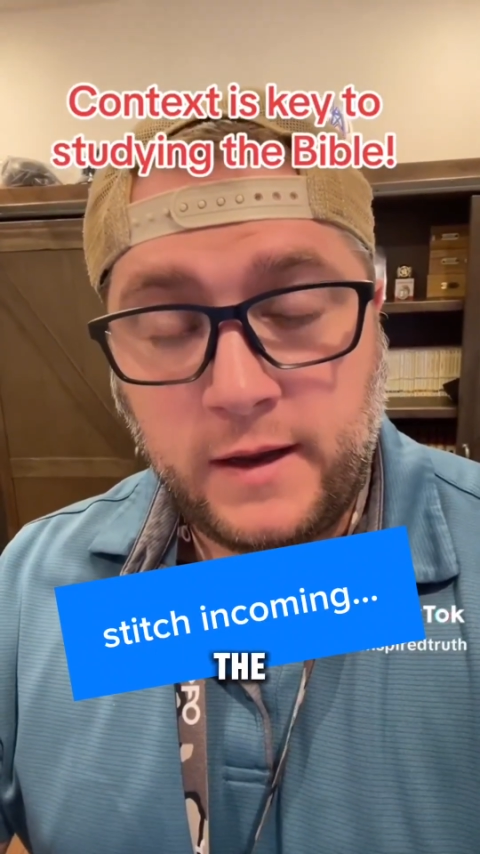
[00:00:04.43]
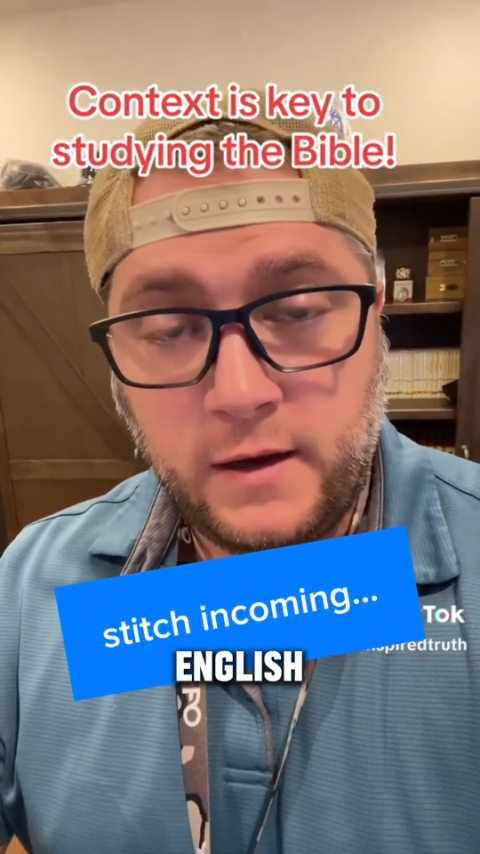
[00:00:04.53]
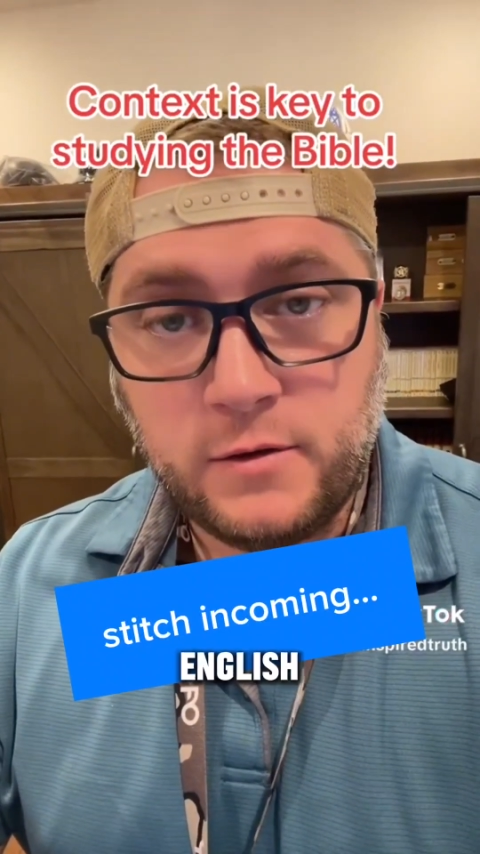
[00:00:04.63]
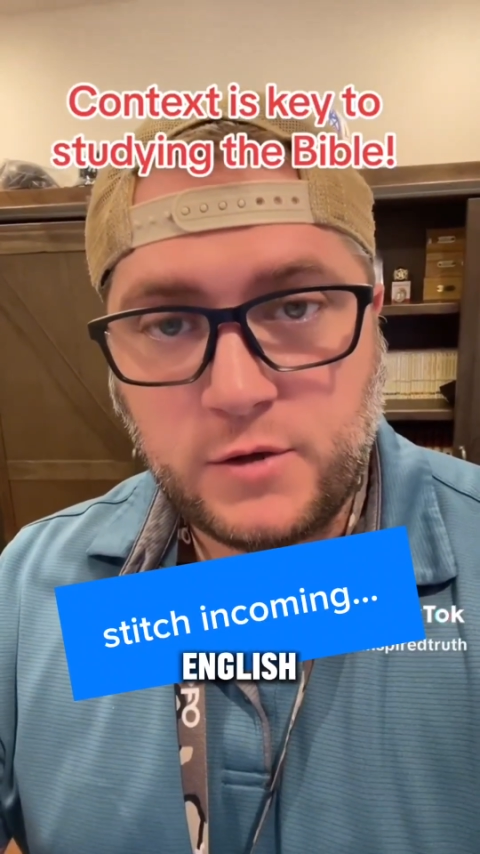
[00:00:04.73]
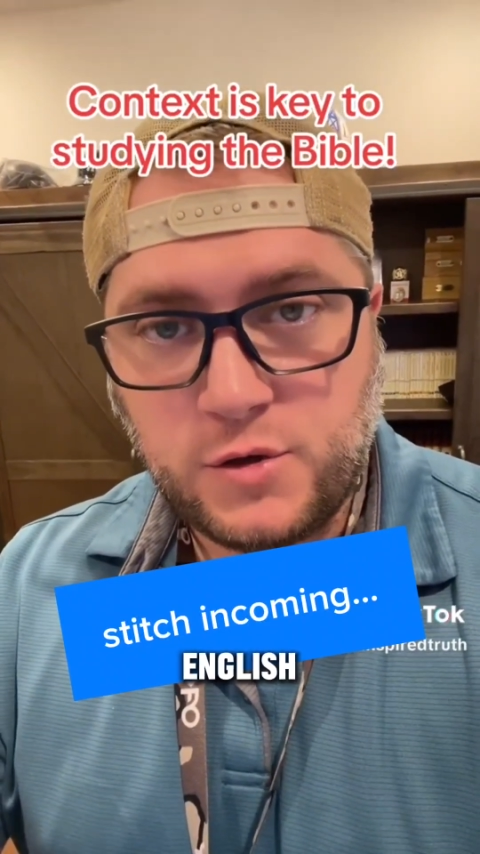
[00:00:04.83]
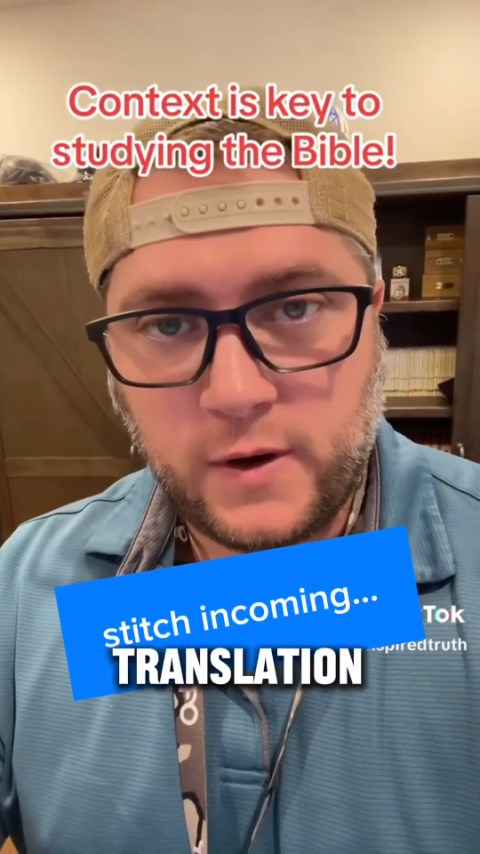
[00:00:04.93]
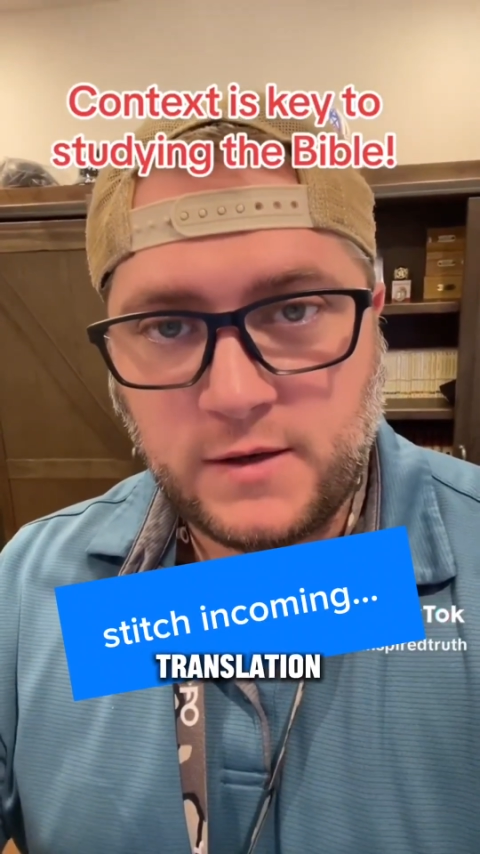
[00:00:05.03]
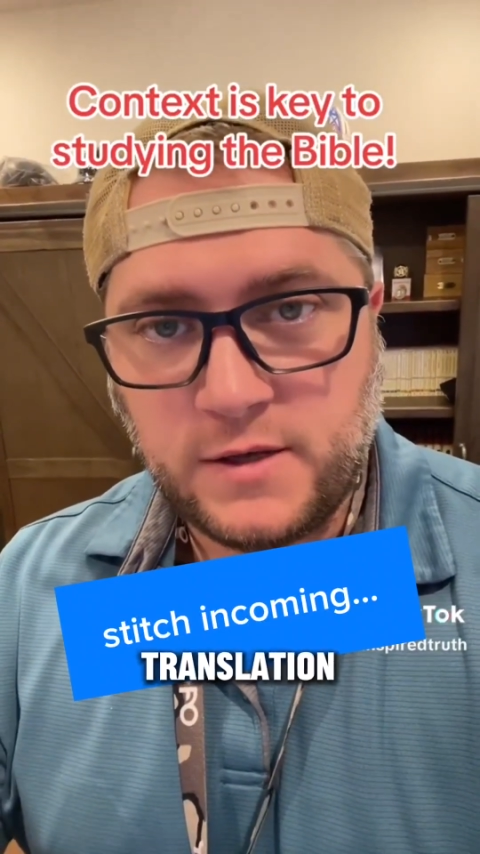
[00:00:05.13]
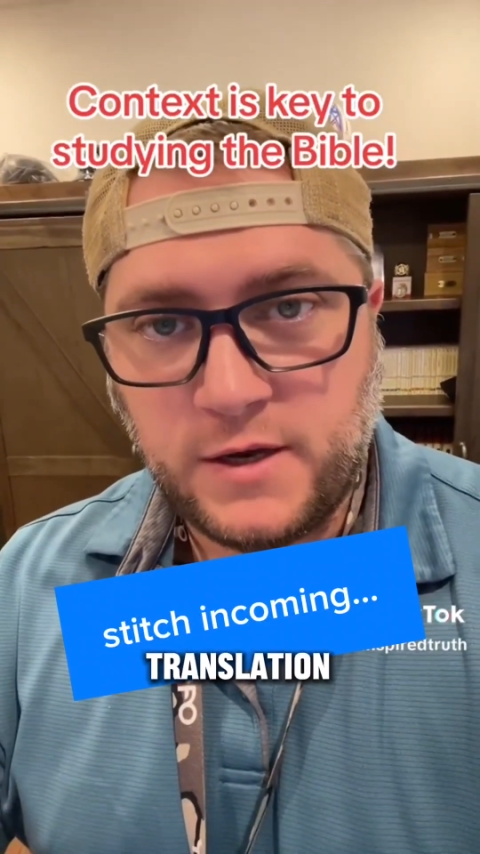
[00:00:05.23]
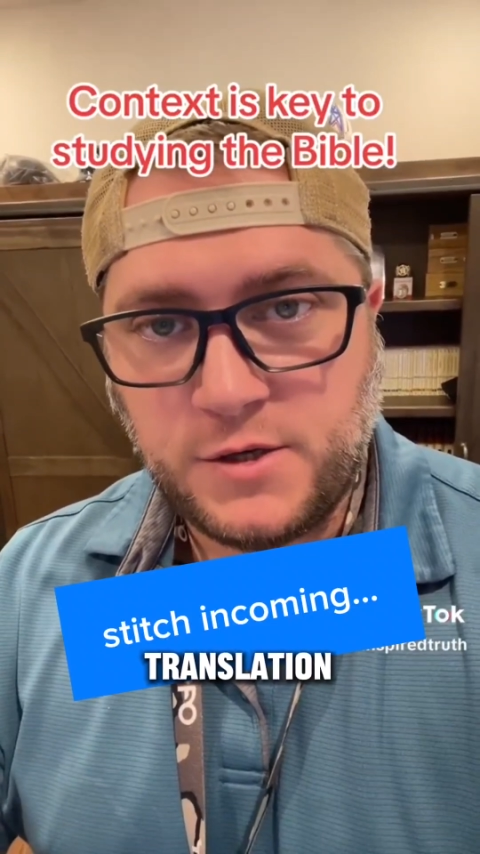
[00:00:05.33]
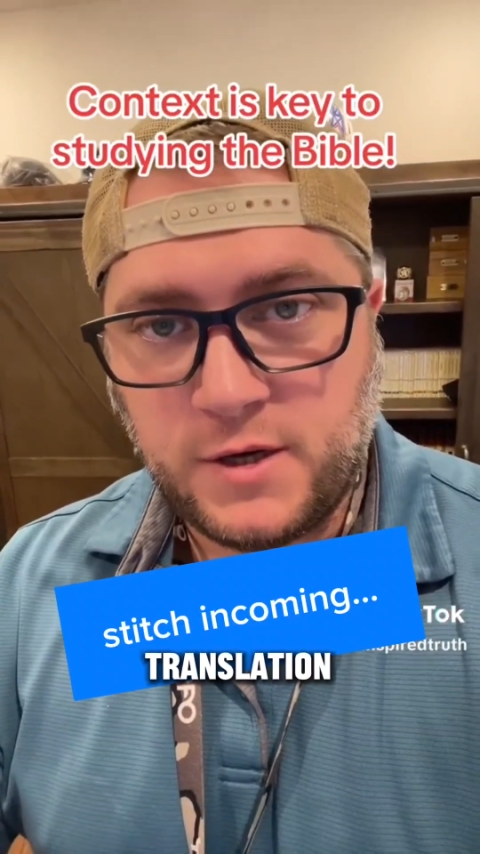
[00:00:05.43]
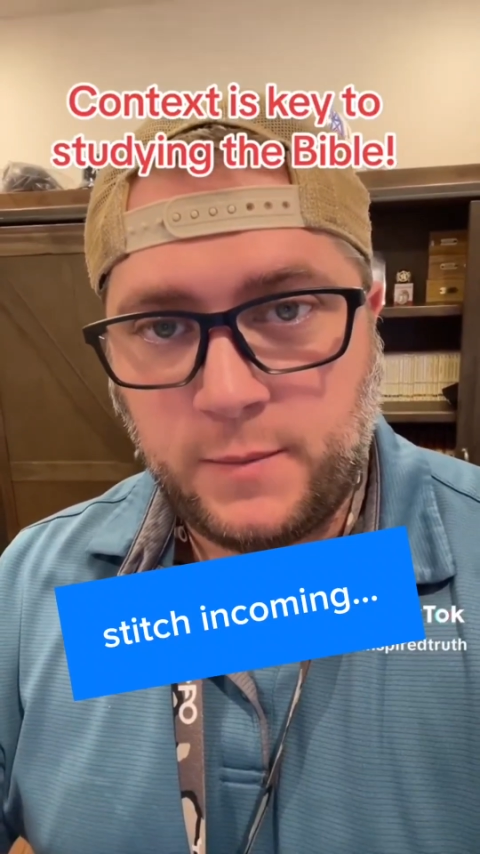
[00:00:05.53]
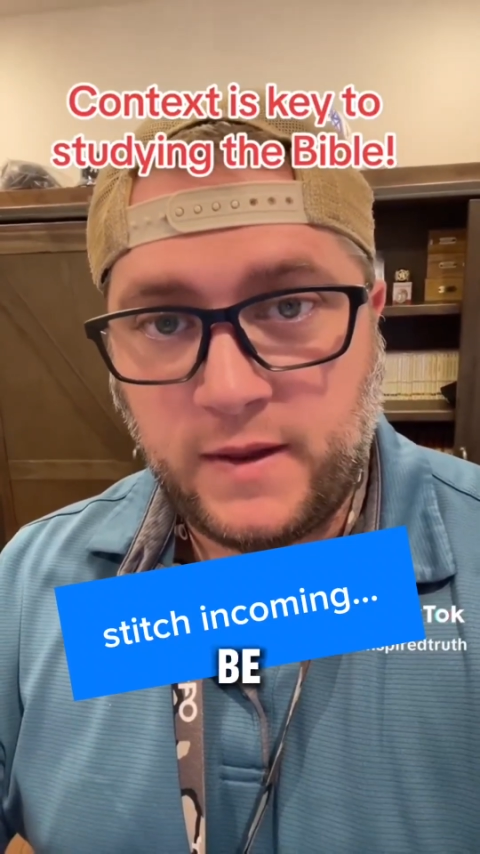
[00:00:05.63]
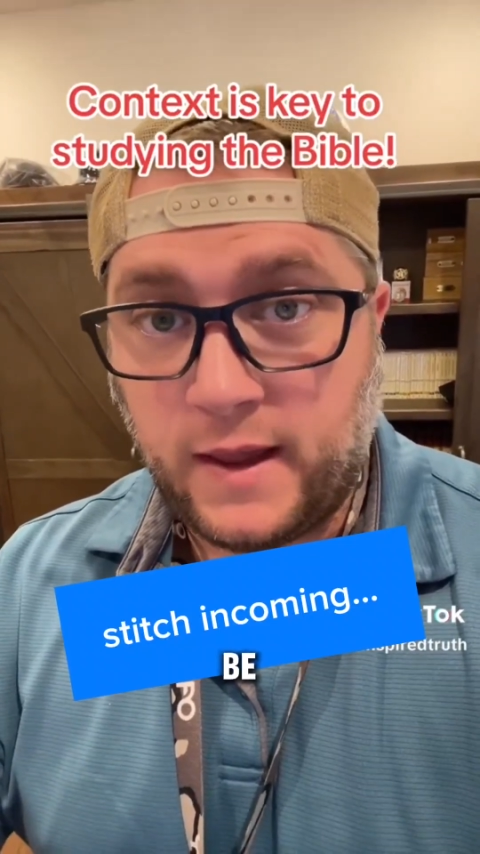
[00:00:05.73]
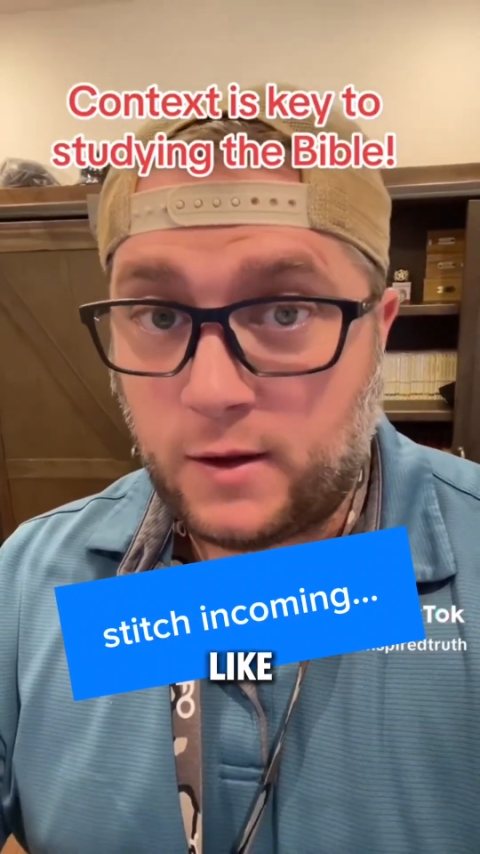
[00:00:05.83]
English
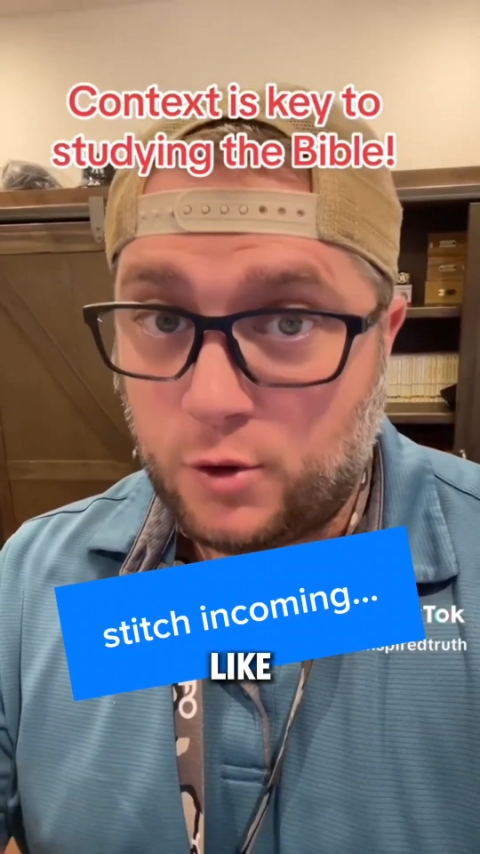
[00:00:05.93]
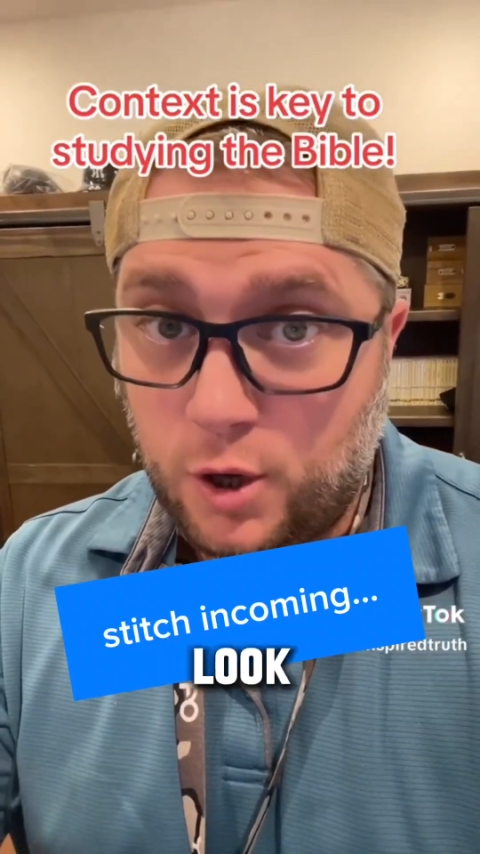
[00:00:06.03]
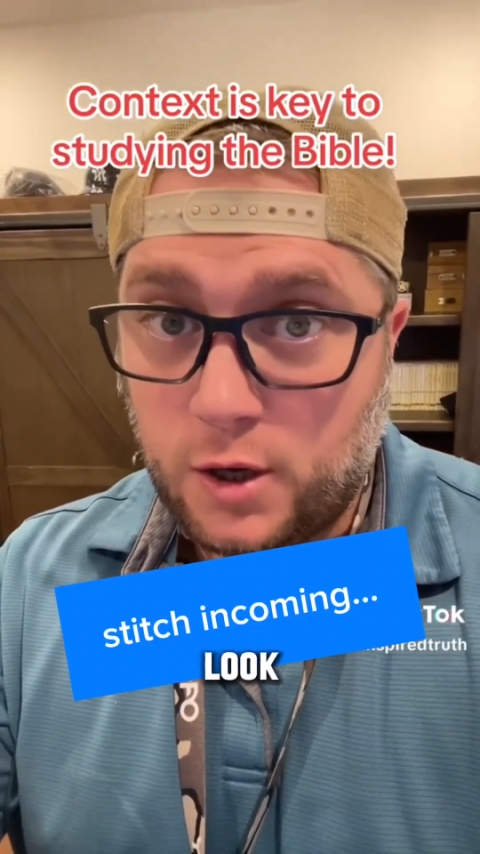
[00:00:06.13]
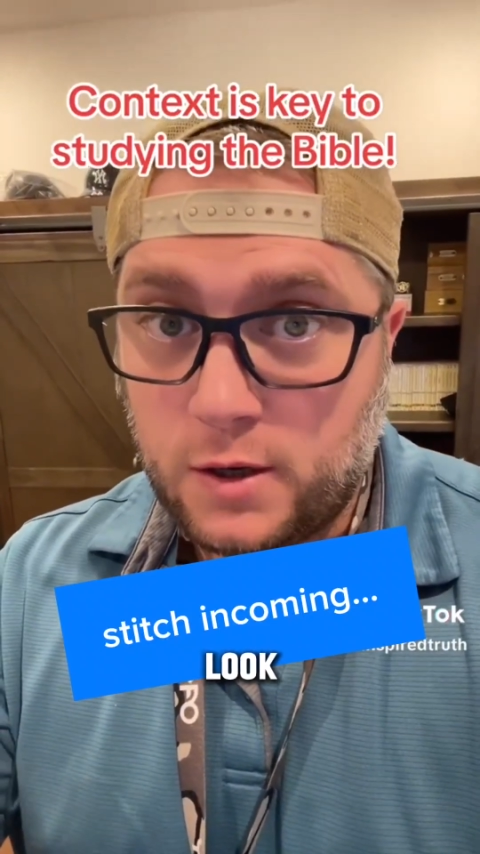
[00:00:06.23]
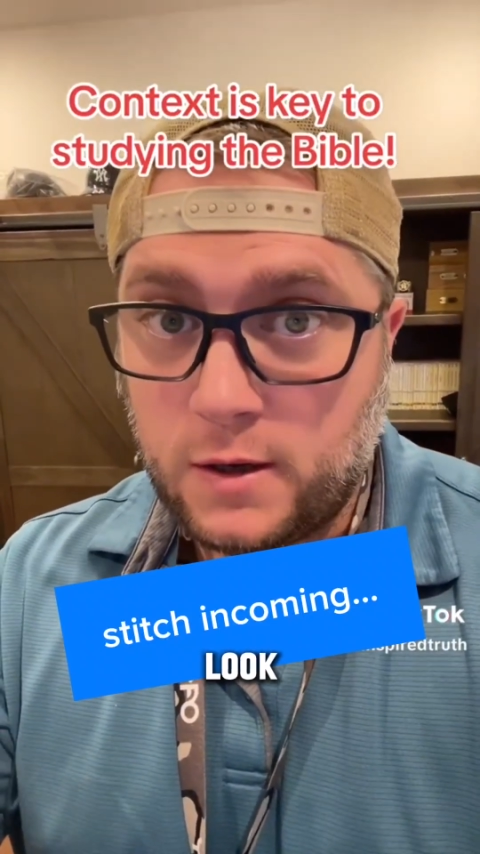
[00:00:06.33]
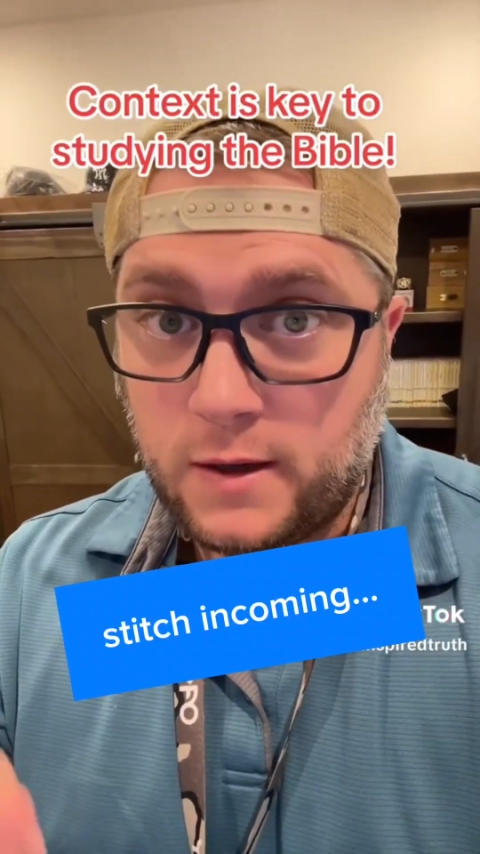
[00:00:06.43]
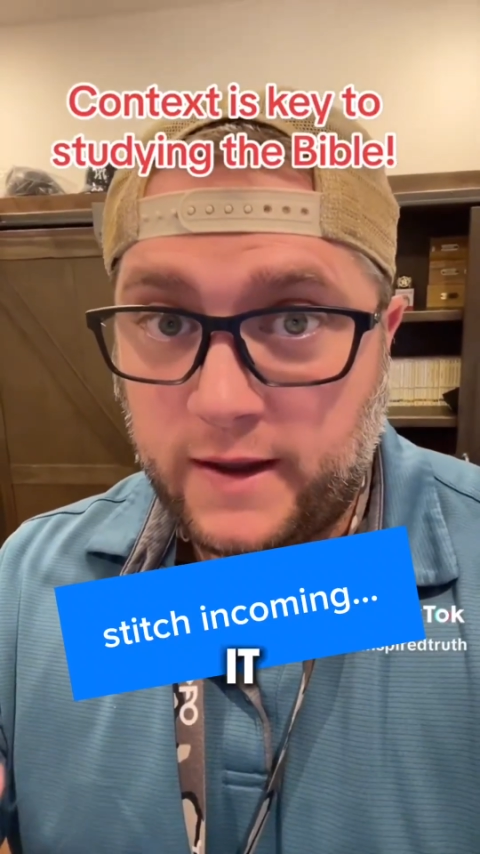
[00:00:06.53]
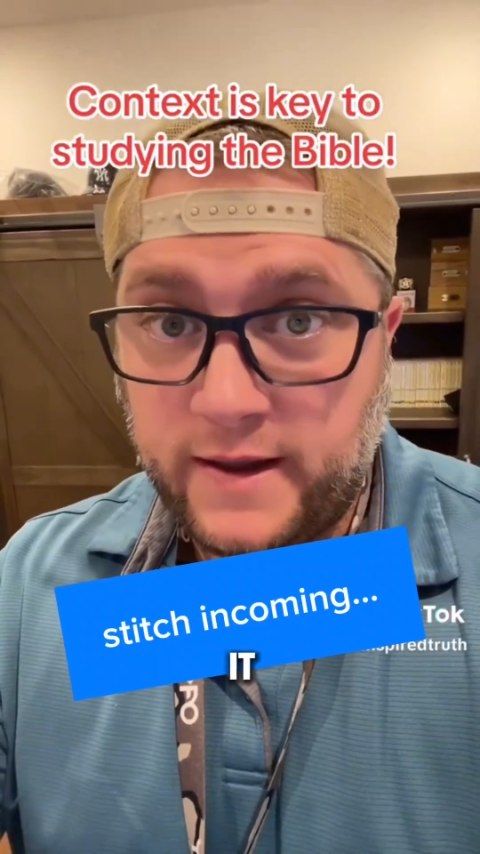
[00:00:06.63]
translation and be like, look,